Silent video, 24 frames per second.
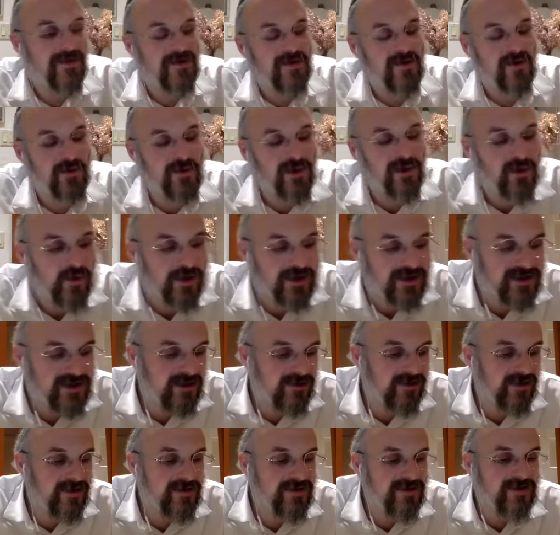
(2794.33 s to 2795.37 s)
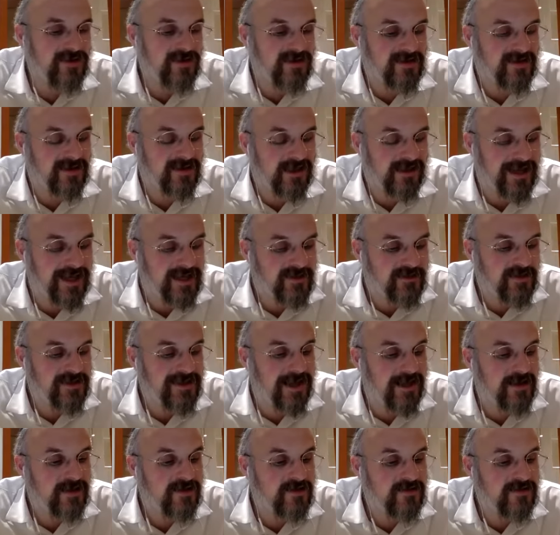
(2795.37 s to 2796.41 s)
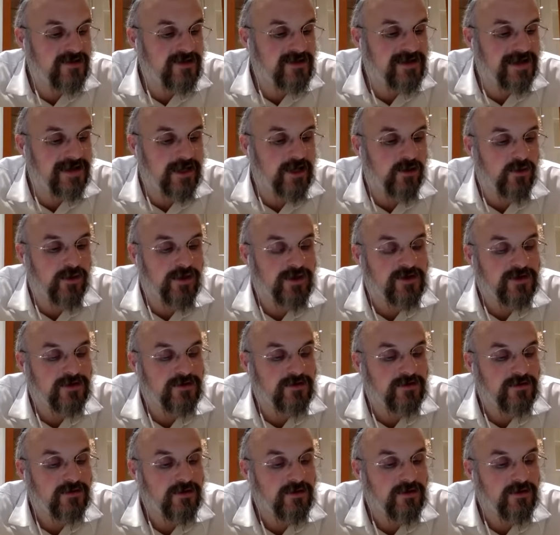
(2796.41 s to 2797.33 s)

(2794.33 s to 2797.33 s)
the only question that Tosis says that Rashba doesn't answer is the second question.